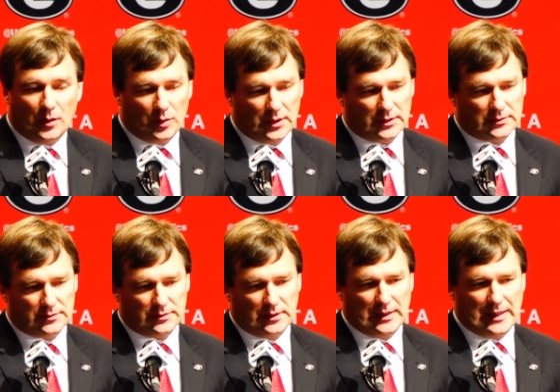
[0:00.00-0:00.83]

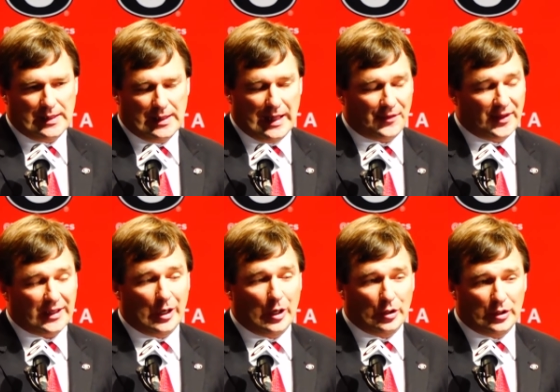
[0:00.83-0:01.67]
Well, I
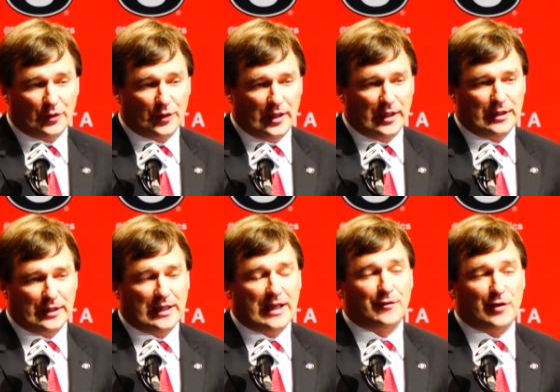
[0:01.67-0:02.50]
think all a
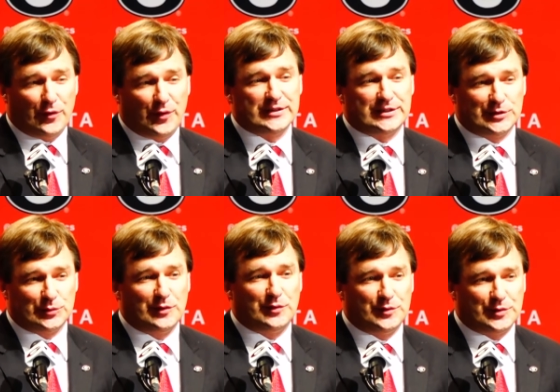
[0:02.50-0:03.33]
lot of offenses
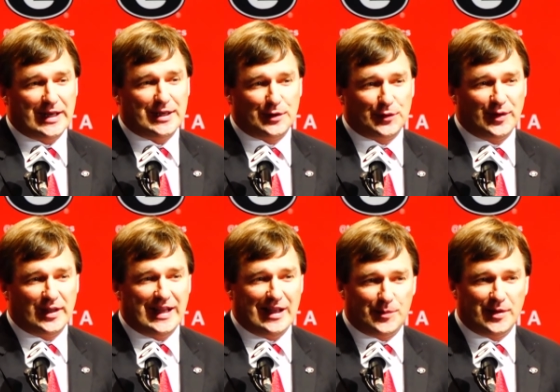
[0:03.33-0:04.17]
we've tried to
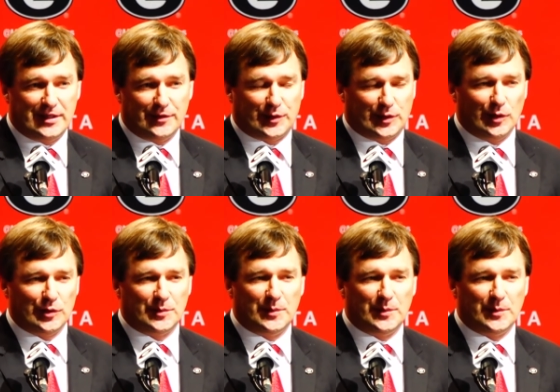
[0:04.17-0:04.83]
defend have been difficult.